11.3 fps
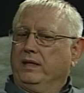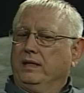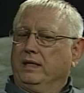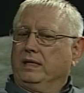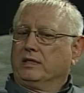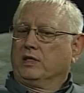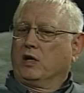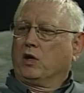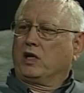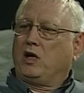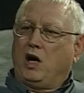Is
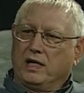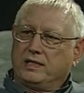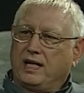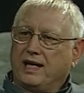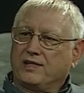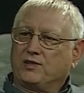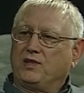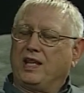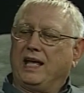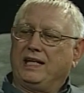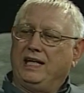there a context
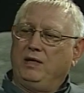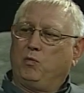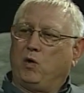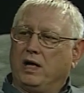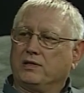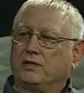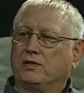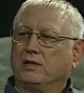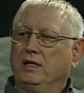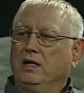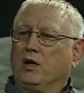that he wants,